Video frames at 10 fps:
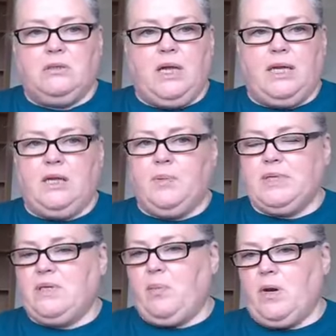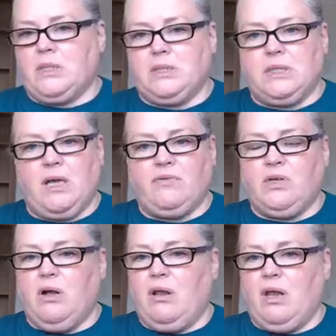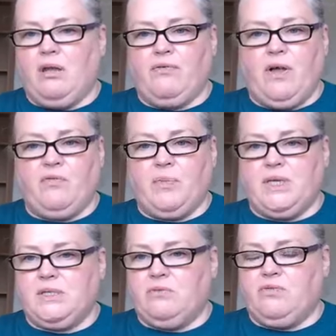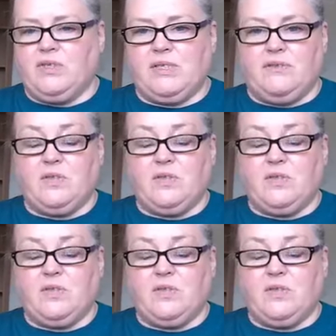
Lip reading: any busy person, have you got like 5 minutes even for yourself?